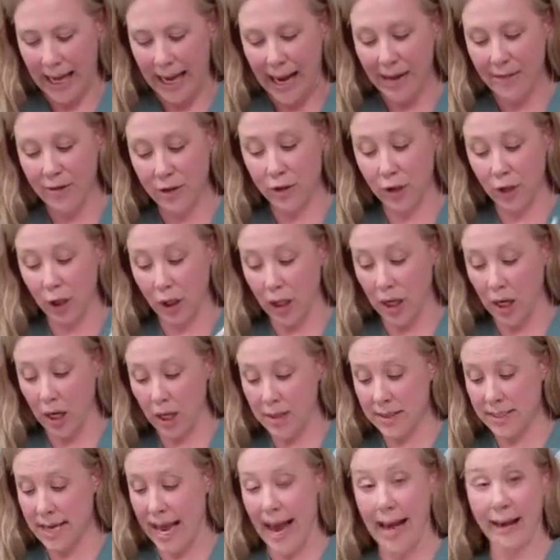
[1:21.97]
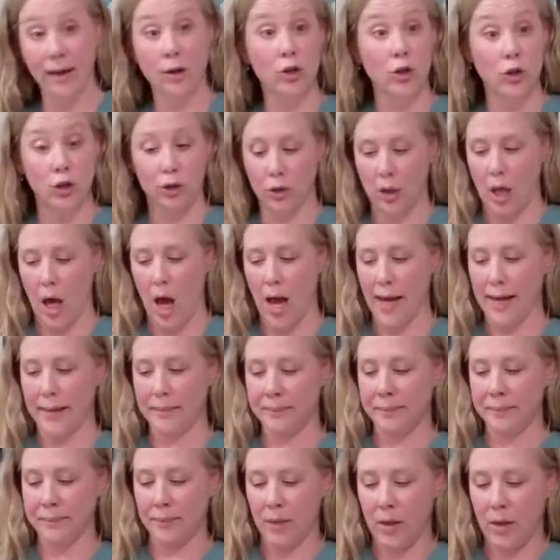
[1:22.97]
And then you're going to untangle your line.
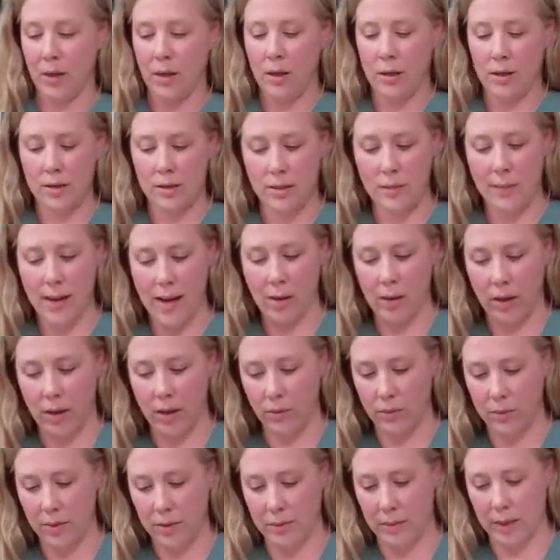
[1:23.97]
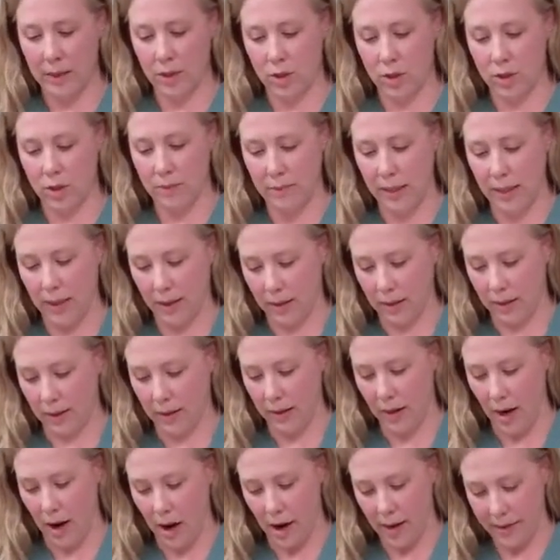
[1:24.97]
Somehow I always manage to make it
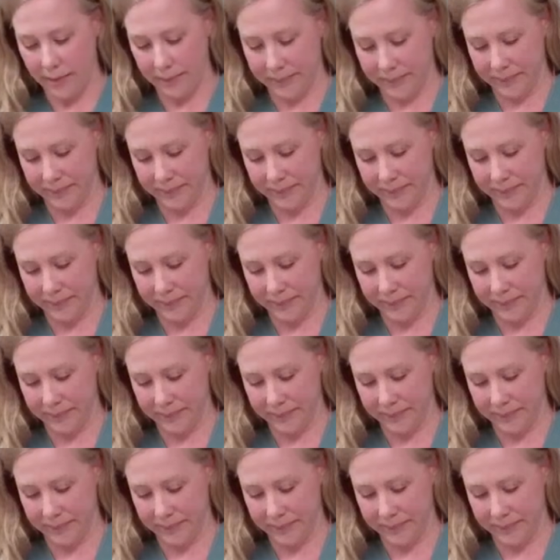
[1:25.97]
in a knot.